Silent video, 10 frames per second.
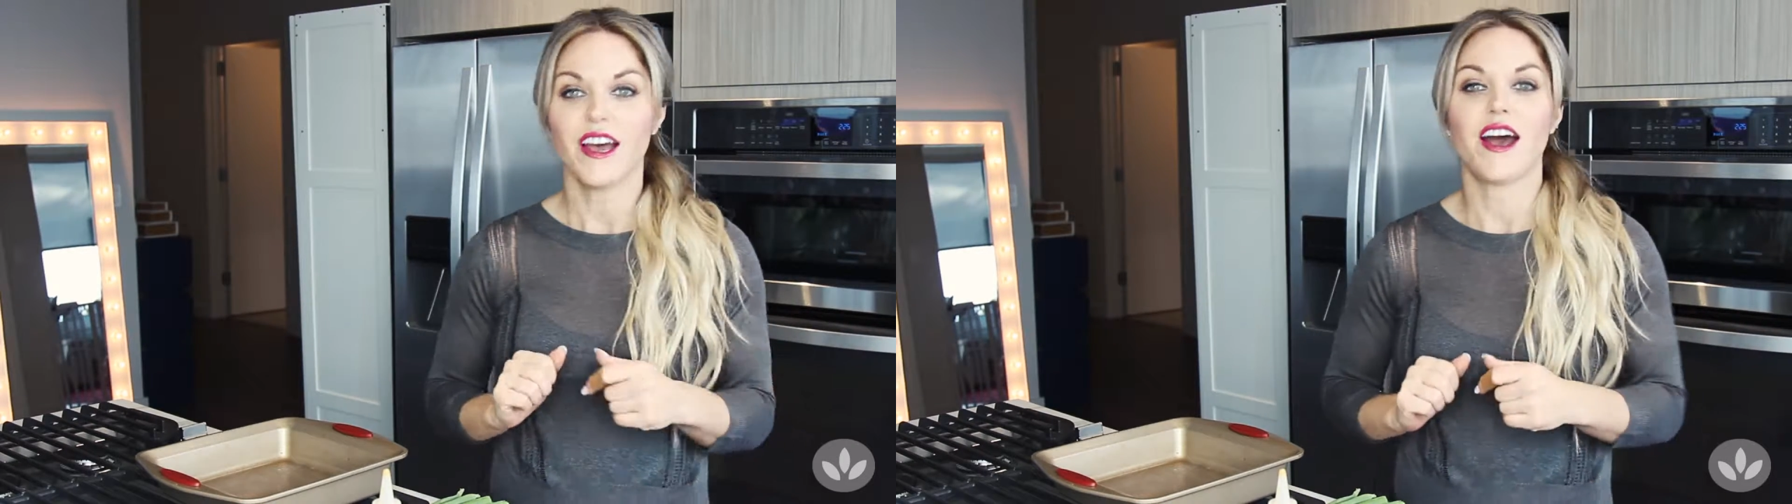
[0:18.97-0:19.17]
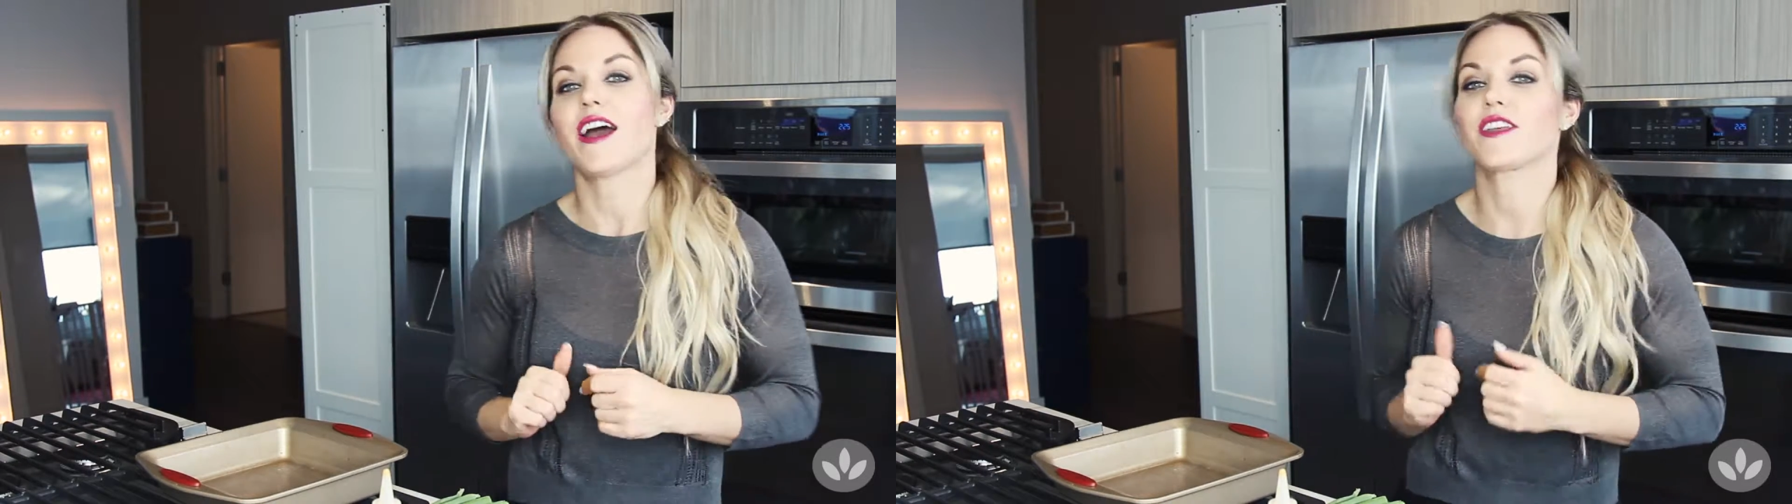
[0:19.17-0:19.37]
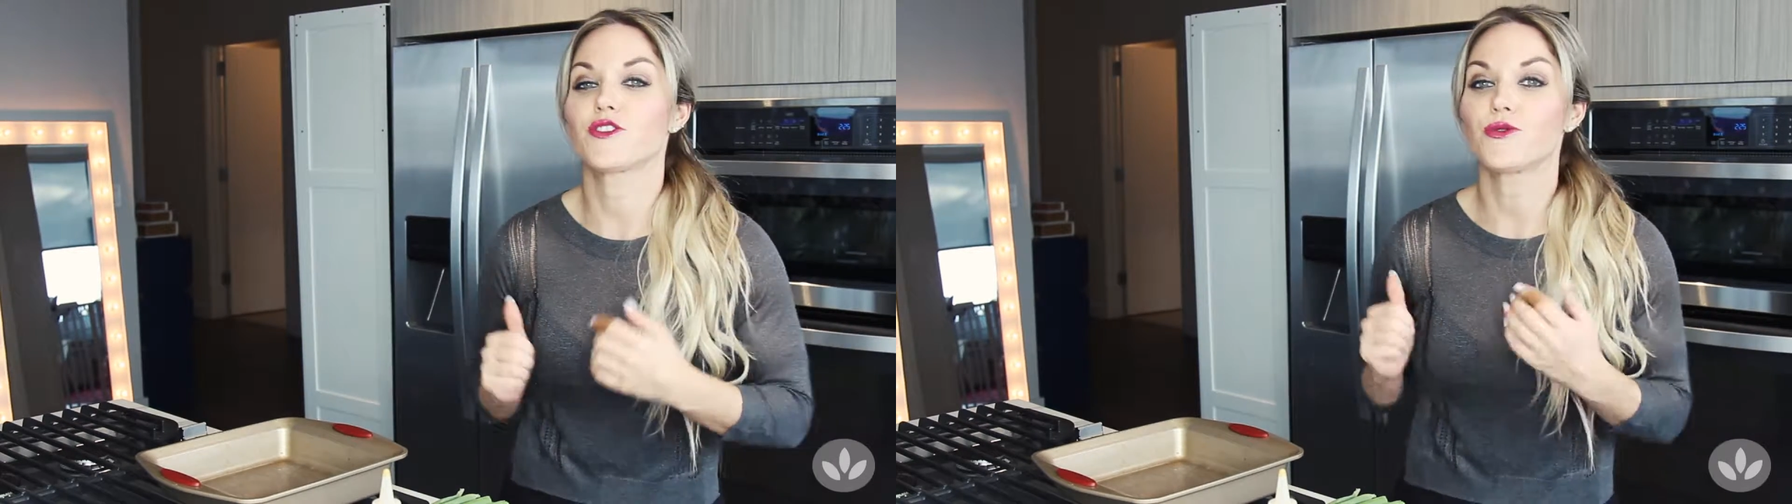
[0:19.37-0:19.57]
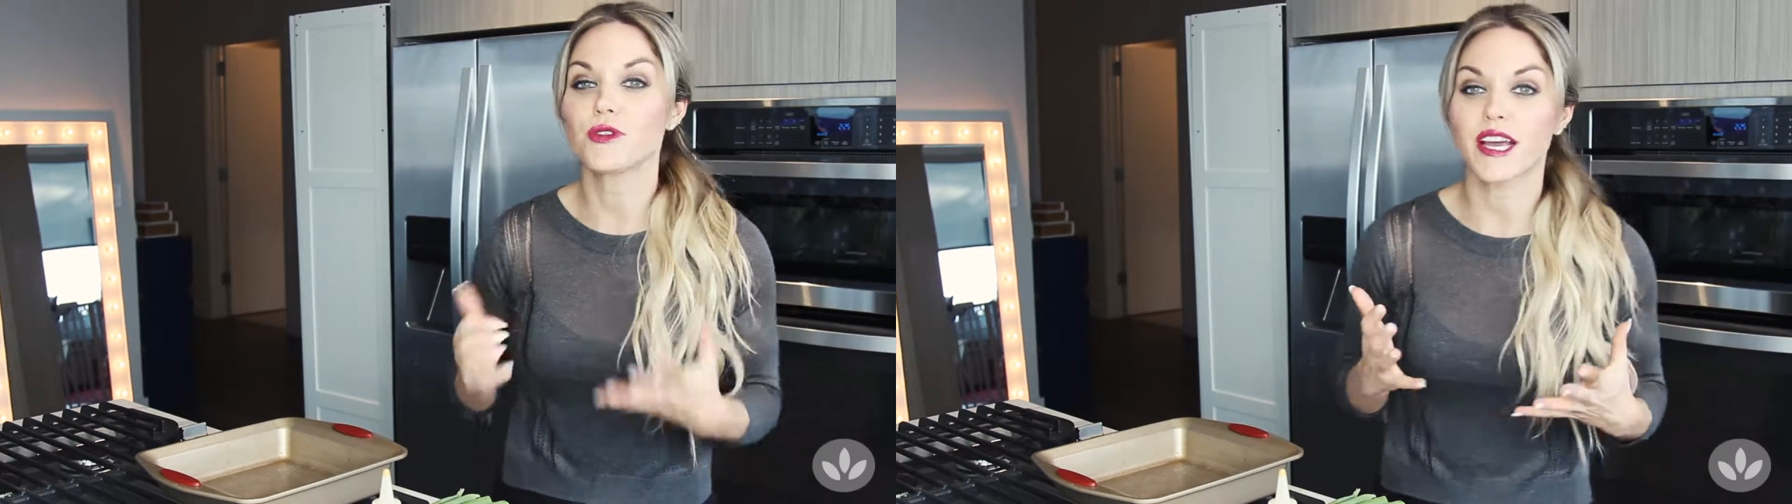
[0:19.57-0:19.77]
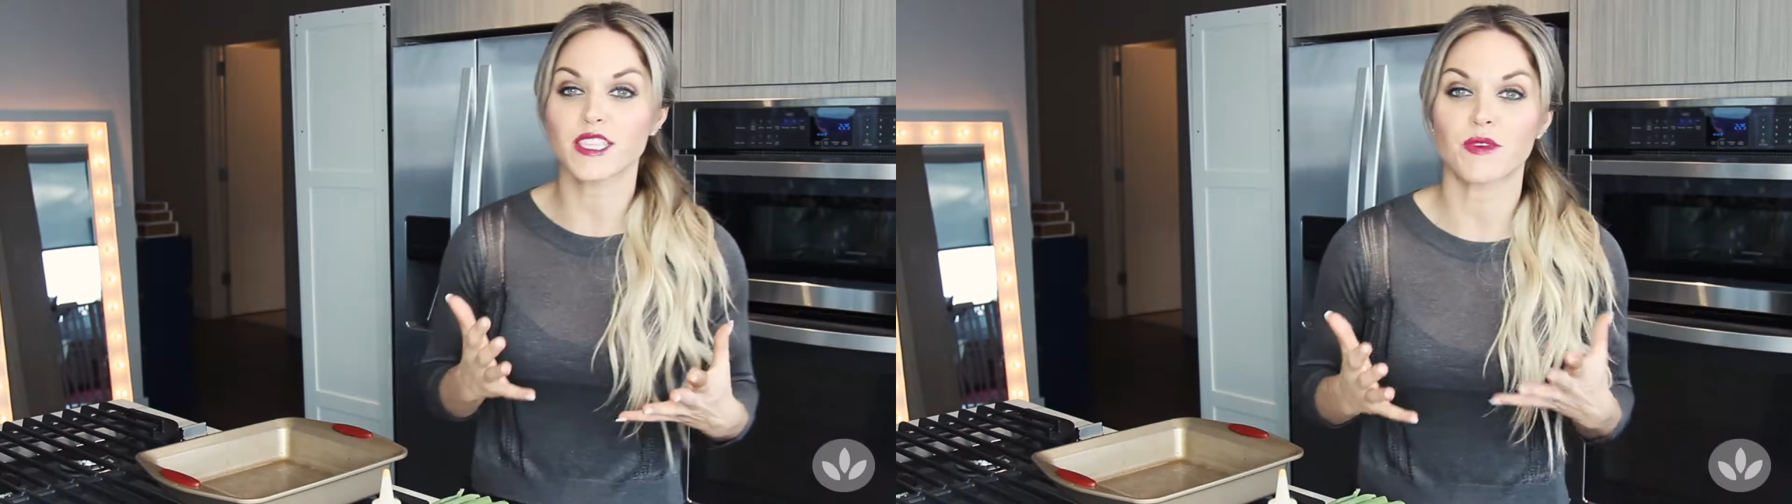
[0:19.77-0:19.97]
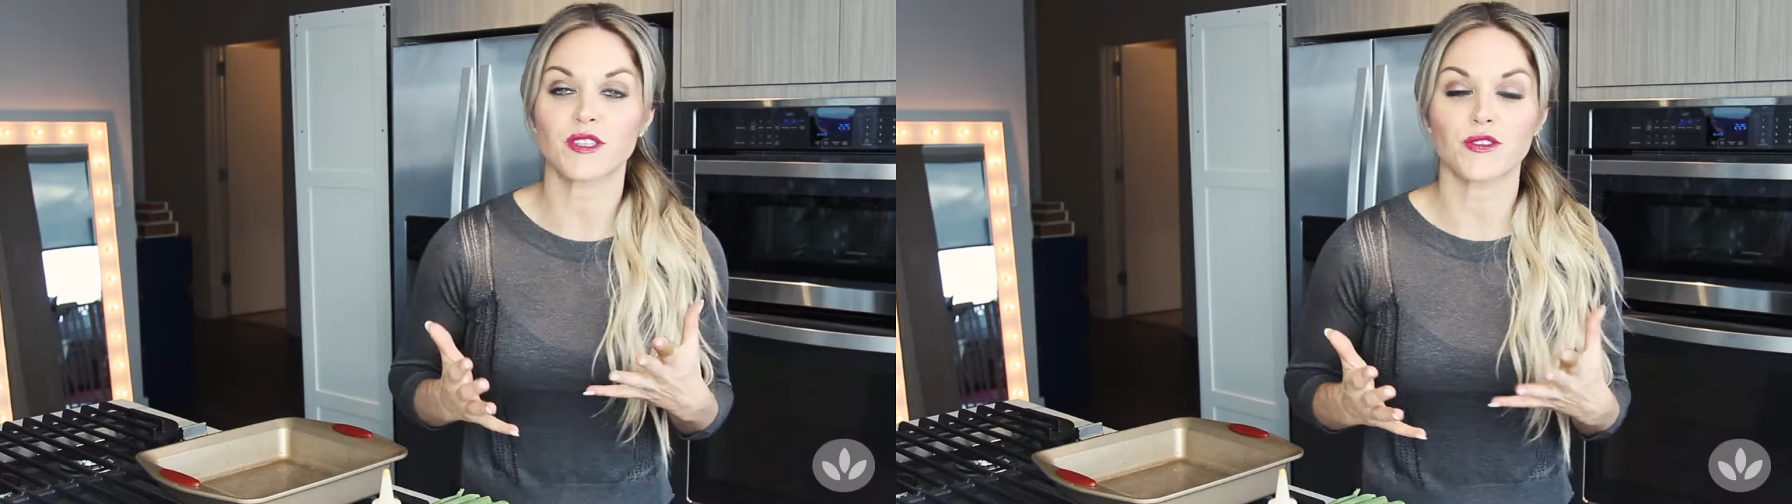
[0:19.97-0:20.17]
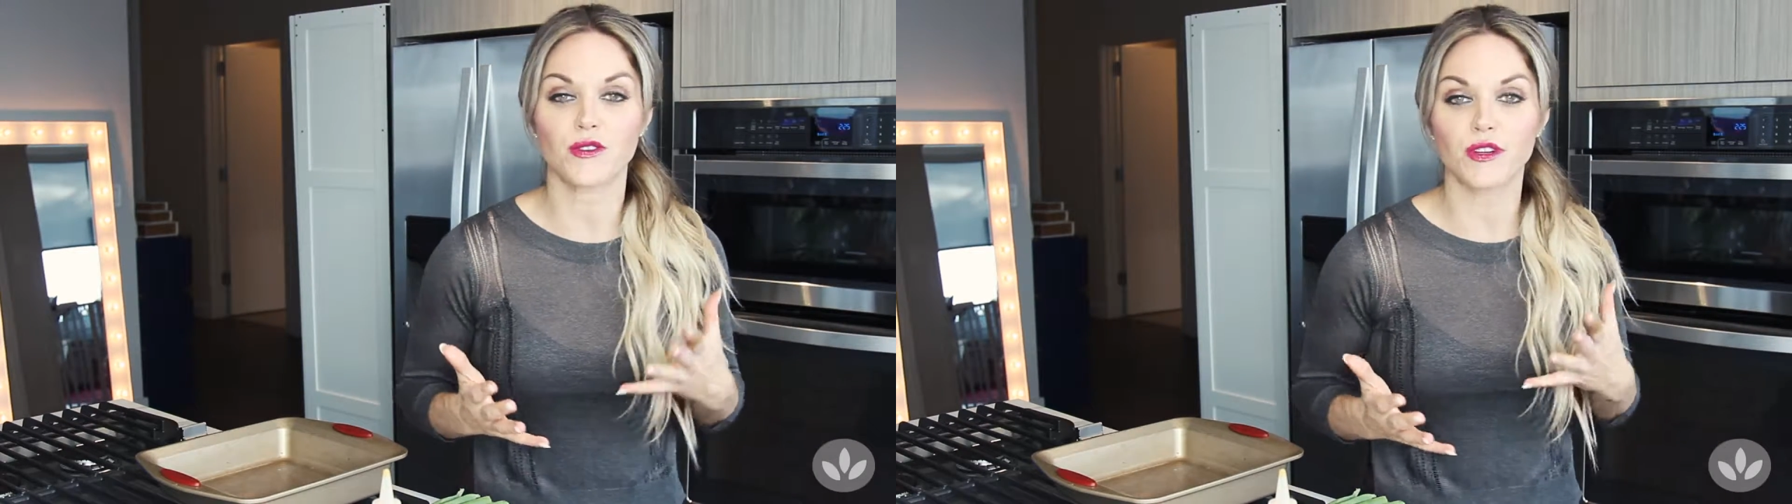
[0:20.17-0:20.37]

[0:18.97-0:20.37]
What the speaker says: I utilize my slow